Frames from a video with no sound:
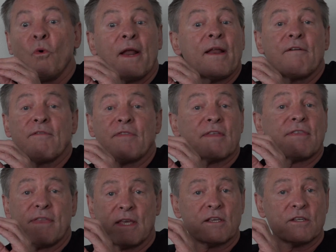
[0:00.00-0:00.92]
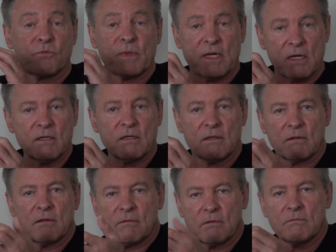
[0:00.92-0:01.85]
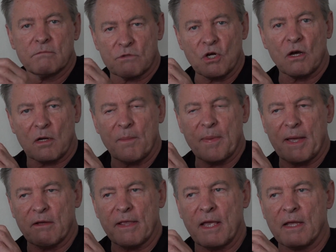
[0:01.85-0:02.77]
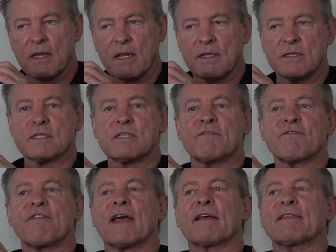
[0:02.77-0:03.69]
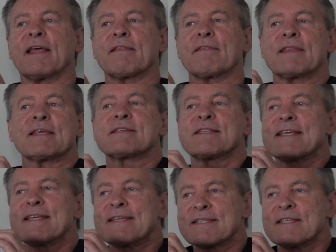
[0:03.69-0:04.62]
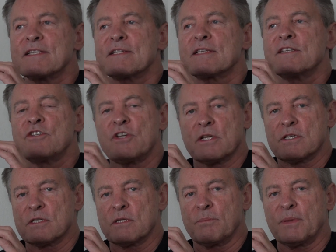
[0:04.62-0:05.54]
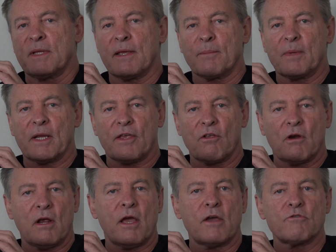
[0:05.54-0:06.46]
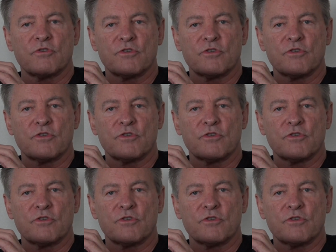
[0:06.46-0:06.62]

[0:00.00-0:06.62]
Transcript: One of the things we didn't talk about yet is the fact that this isn't just supplying molecular